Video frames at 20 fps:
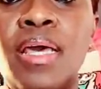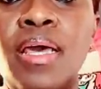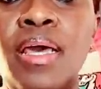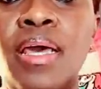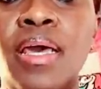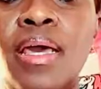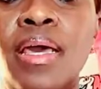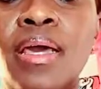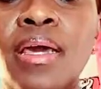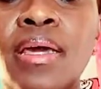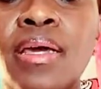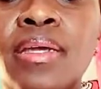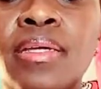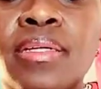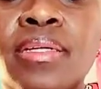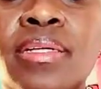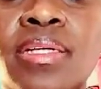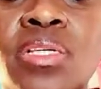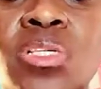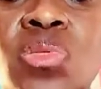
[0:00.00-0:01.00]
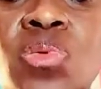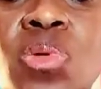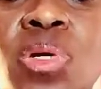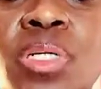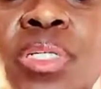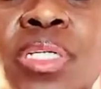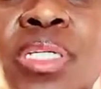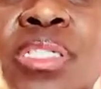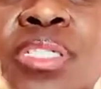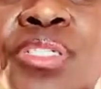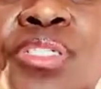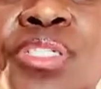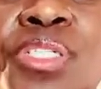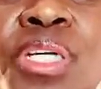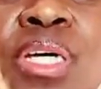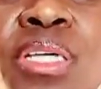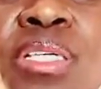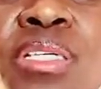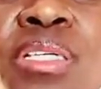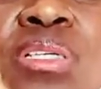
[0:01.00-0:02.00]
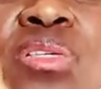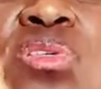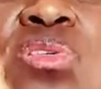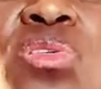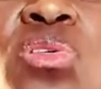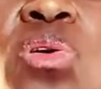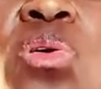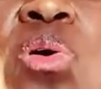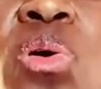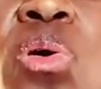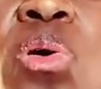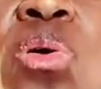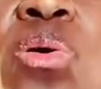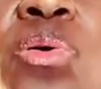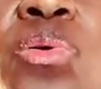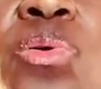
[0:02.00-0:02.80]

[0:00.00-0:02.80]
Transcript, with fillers: And this one is just so,